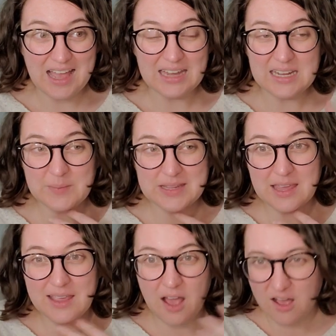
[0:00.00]
and I mean,
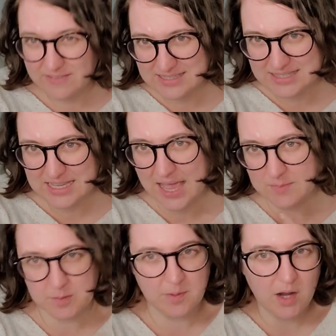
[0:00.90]
like, obviously
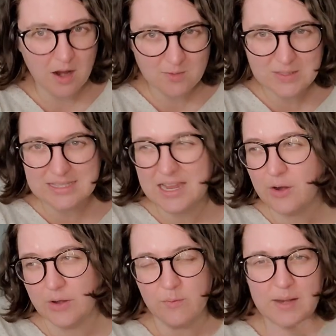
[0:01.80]
Captain Picard was
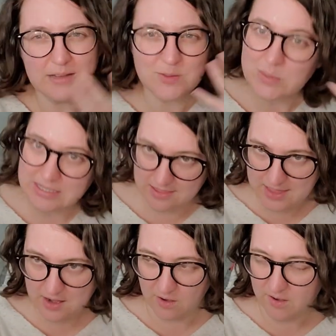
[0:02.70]
there and everybody else was
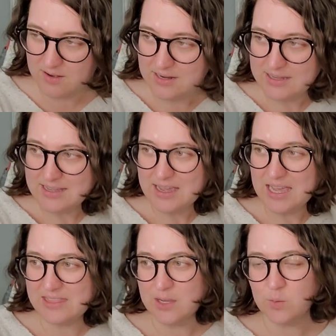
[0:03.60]
there.
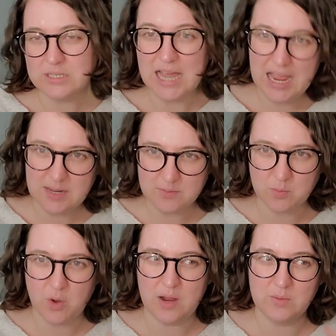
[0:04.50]
And there were
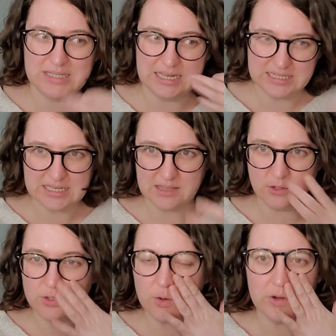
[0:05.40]
times where I was into
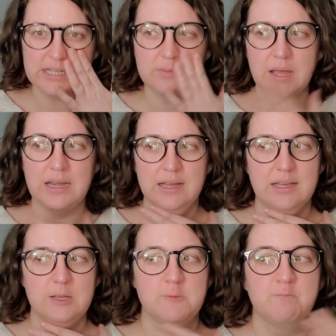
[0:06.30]
their stories, but
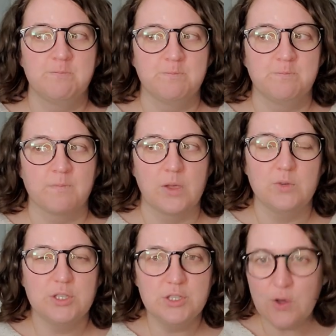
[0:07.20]
I
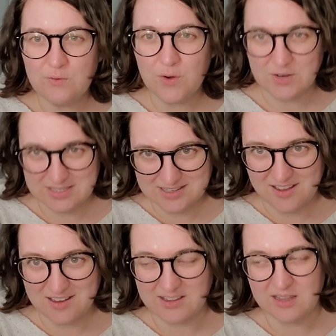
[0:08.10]
was so focused
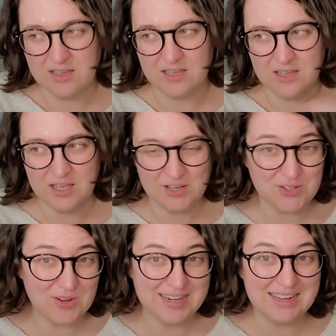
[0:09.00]
on
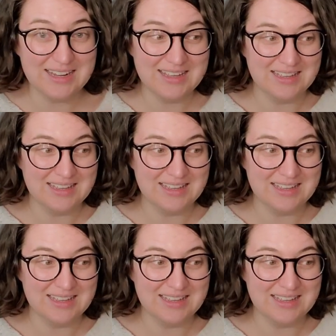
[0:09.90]
Geordi